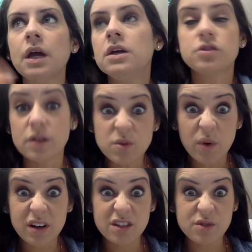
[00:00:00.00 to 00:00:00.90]
So that's what we're
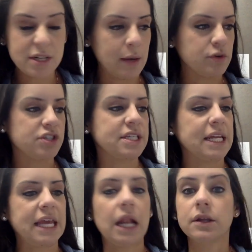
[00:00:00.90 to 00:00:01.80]
going to do today. We're just going to
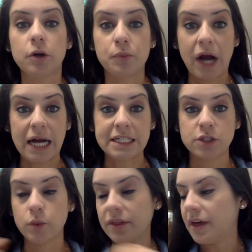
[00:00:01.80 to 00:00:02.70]
get a little
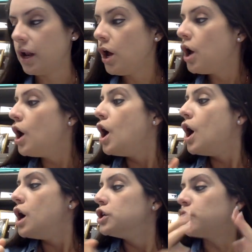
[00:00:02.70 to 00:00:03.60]
practice with it.
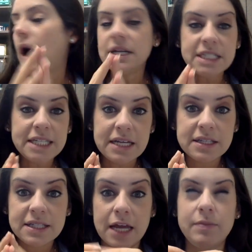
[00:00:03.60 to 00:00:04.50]
So on today's
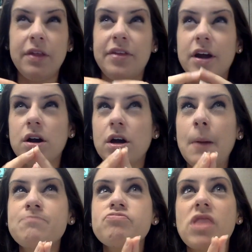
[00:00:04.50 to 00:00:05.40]
assignment, there
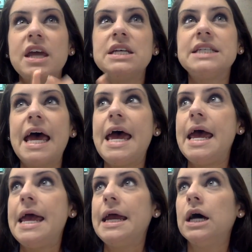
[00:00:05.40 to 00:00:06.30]
is
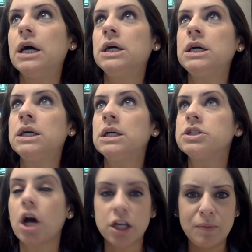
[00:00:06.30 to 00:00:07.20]
a
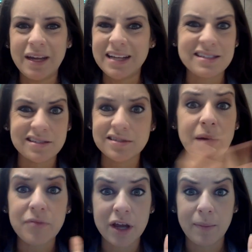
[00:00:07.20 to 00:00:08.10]
document. It's
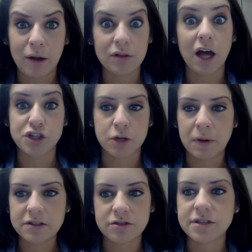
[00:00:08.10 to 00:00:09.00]
something about logic
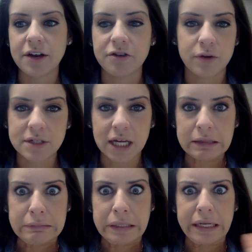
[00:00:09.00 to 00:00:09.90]
puzzles. I don't know
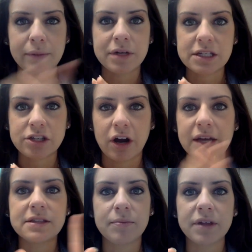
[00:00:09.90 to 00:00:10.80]
exactly what I named it. Sorry.
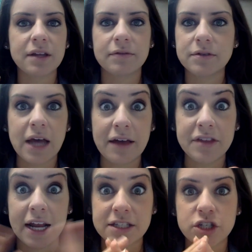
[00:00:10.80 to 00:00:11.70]
Something that
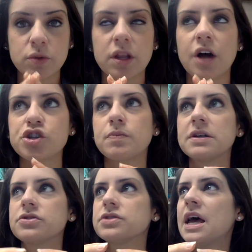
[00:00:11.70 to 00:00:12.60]
has to do with logic
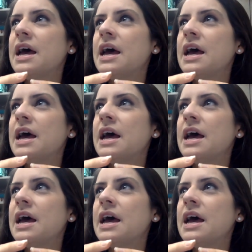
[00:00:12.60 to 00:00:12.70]
puzzles.